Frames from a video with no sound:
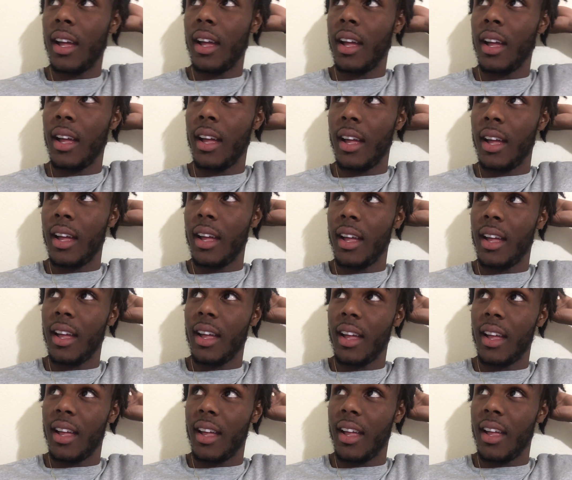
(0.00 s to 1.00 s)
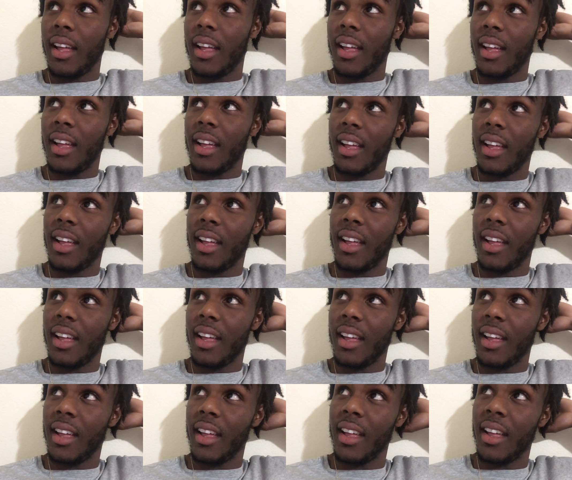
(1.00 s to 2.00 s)

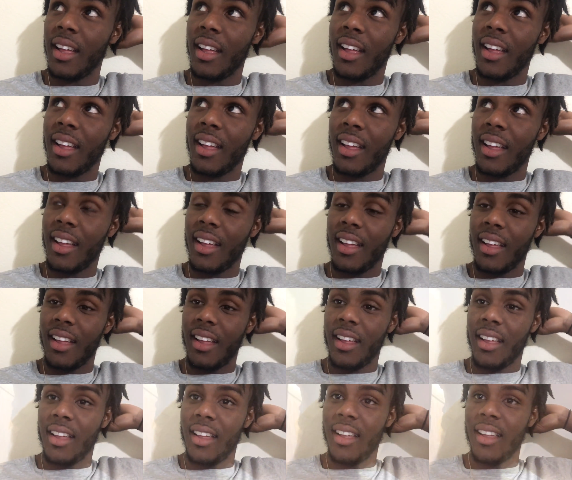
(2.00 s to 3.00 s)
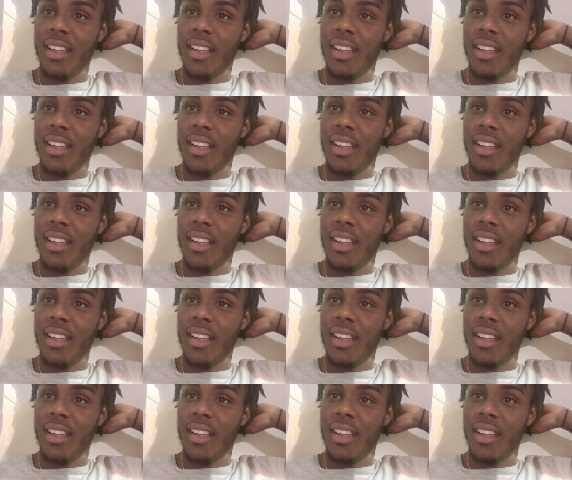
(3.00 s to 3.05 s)
[no speech]